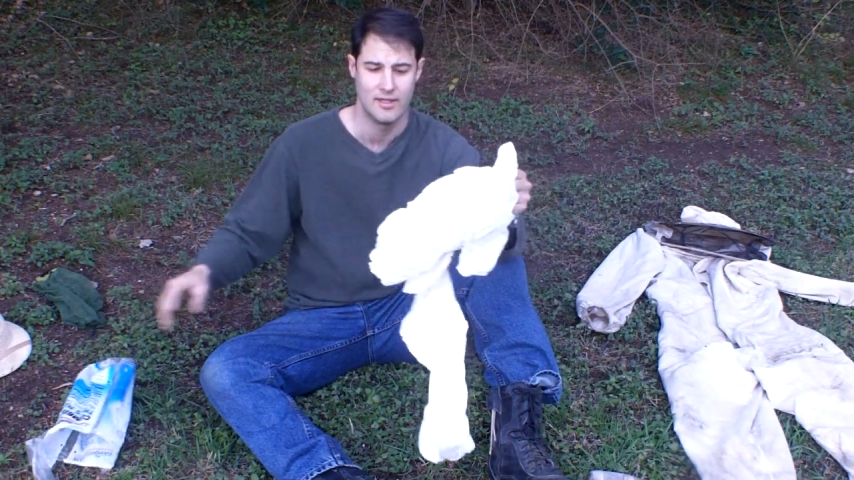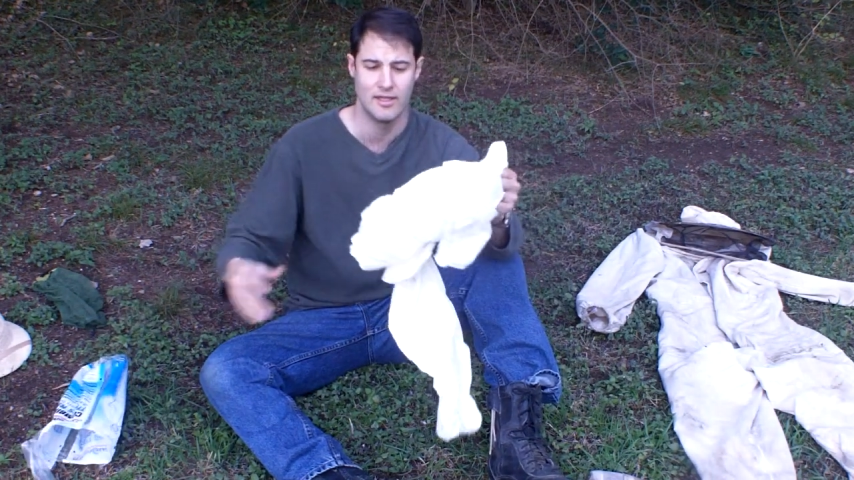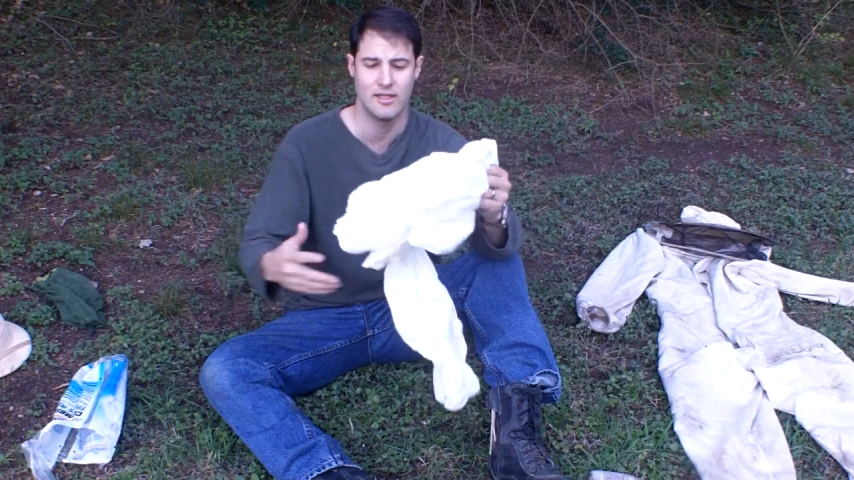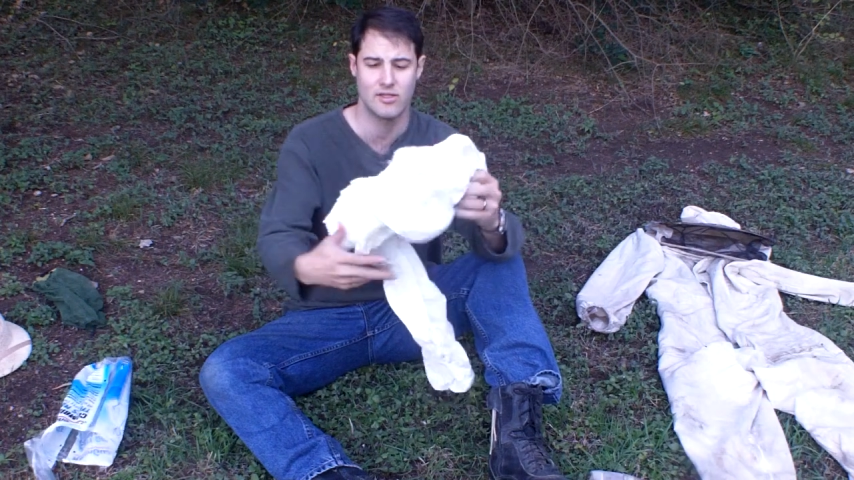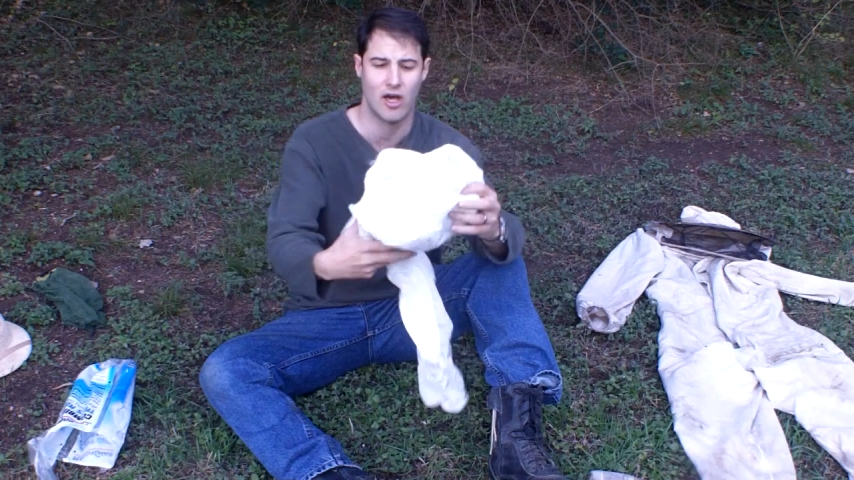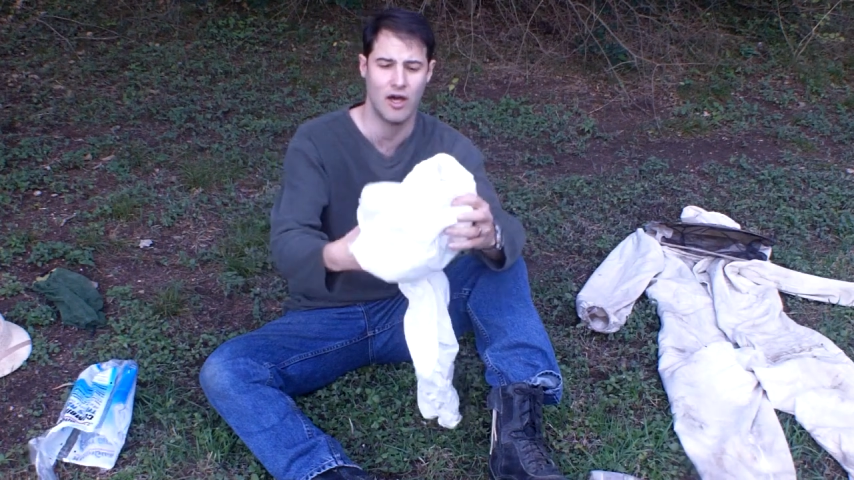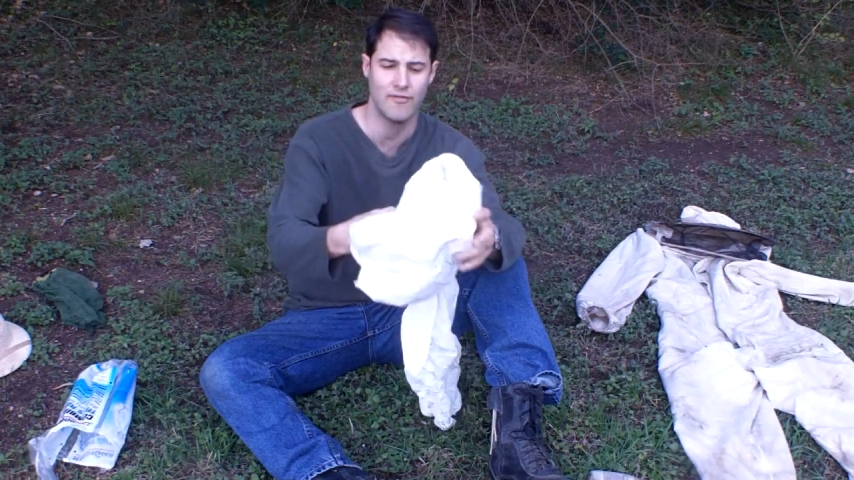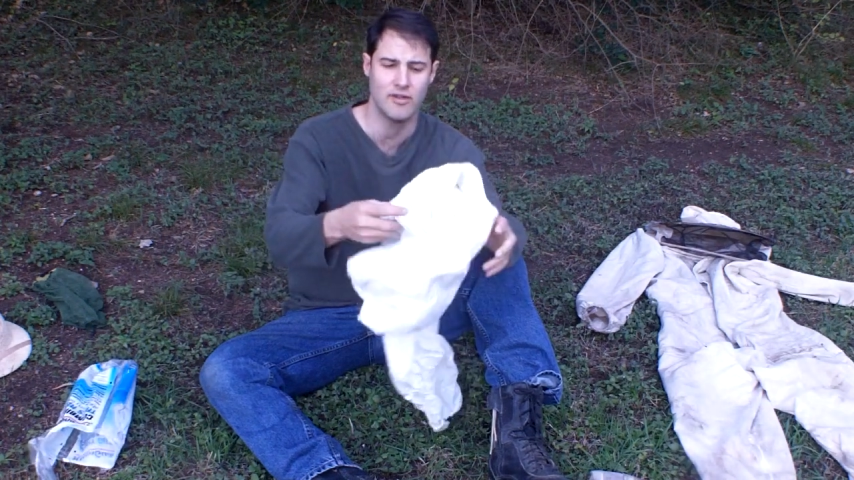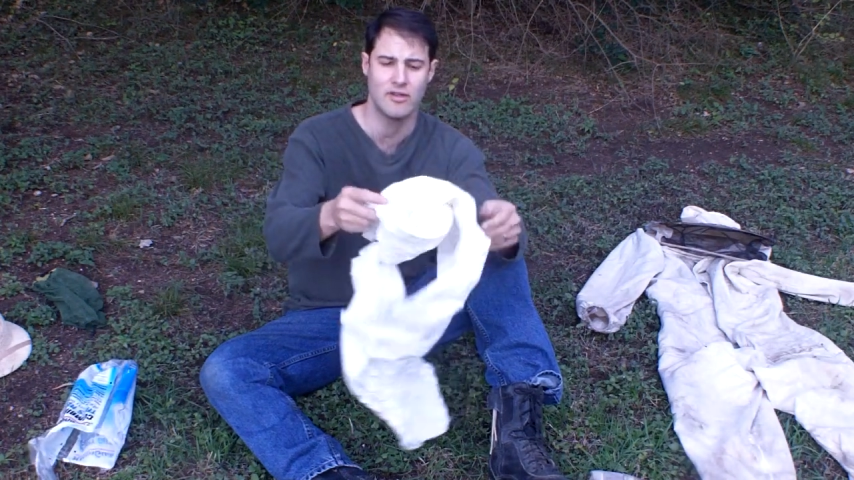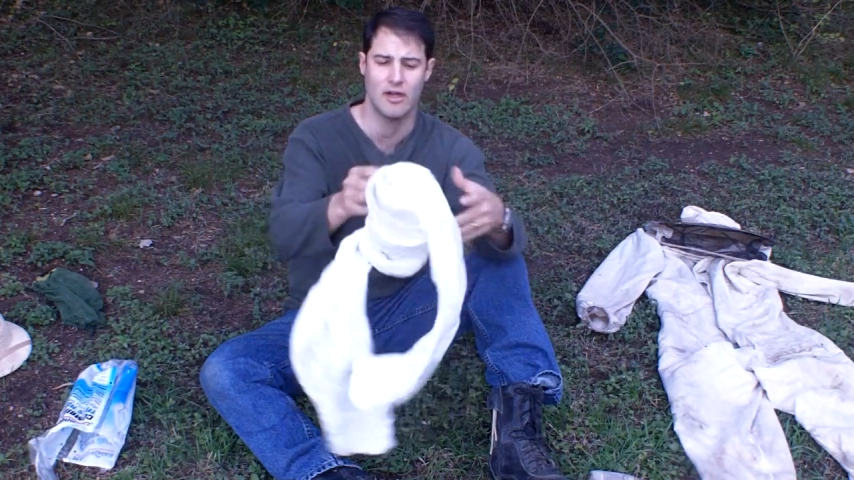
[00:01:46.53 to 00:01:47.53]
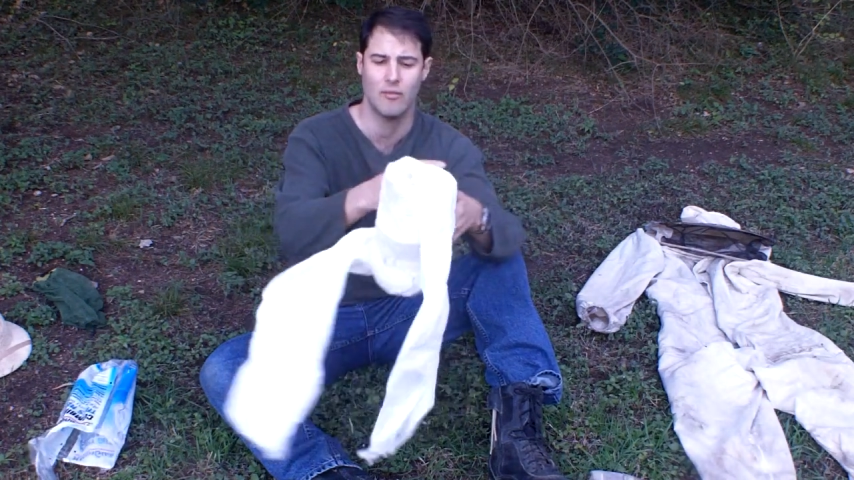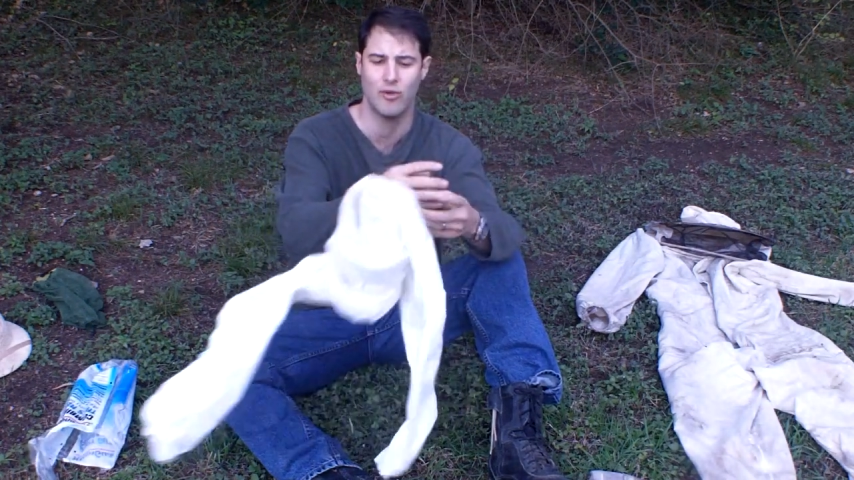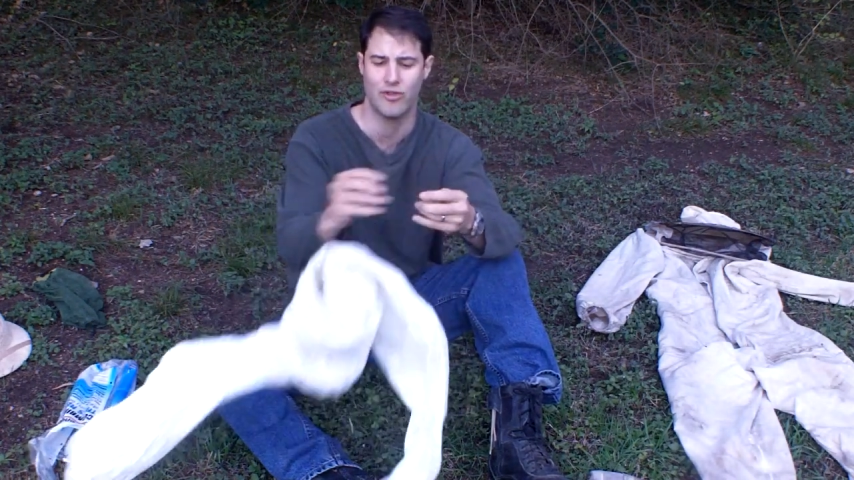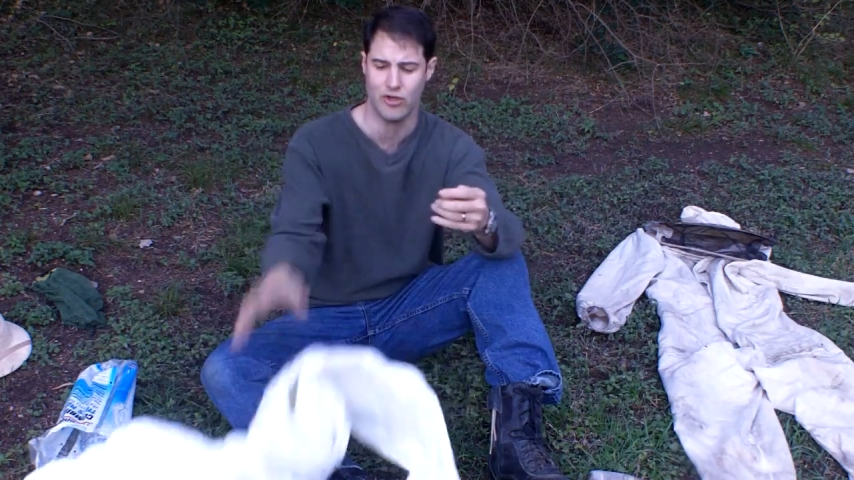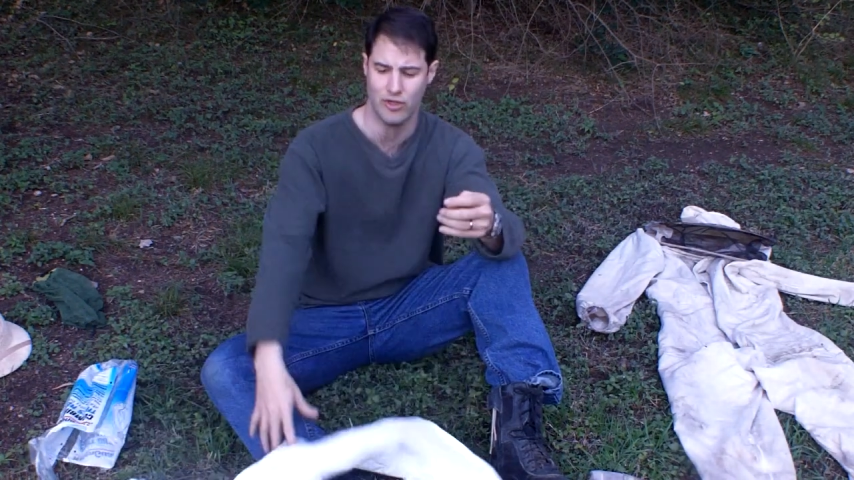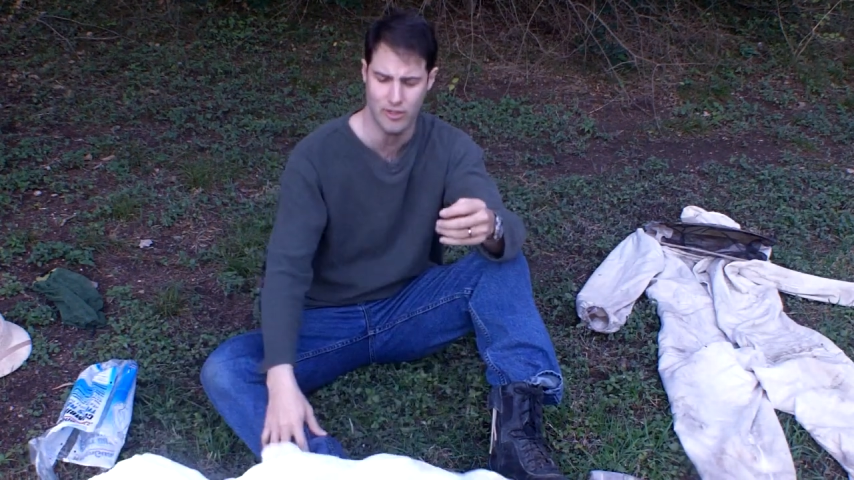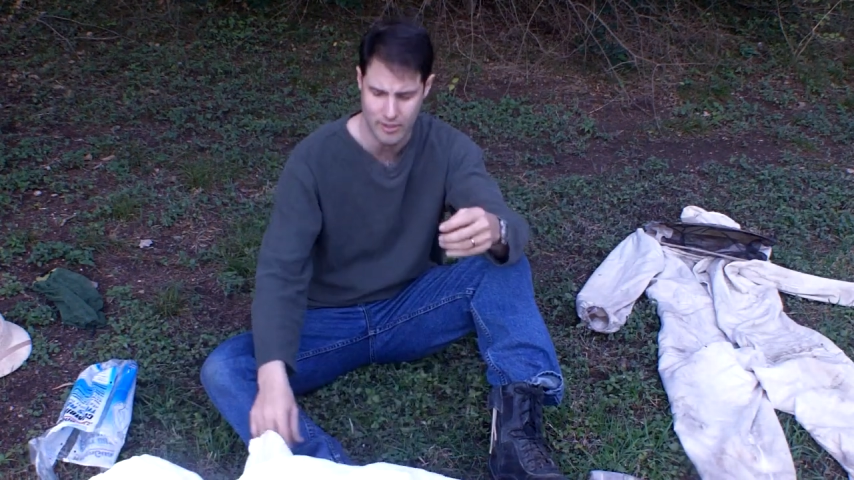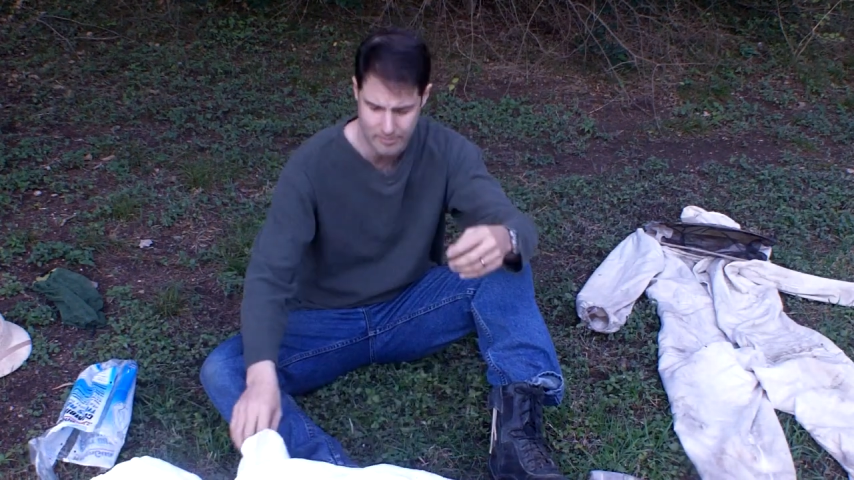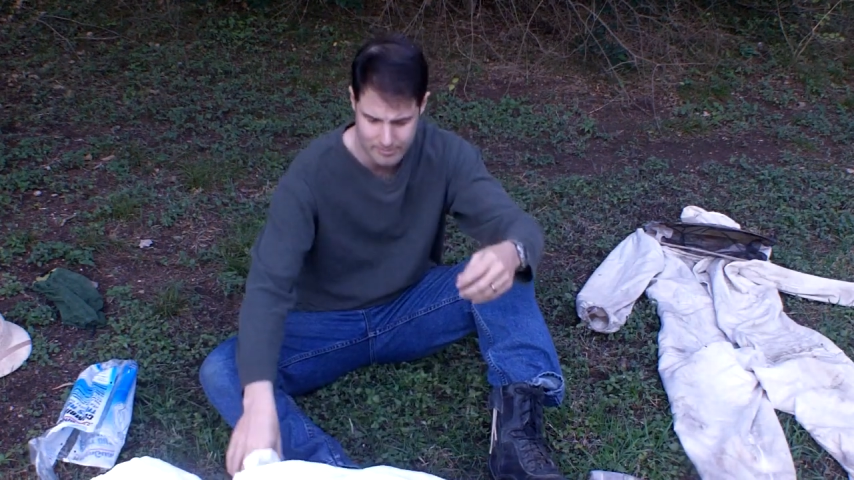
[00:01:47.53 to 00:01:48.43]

These often come with a hood.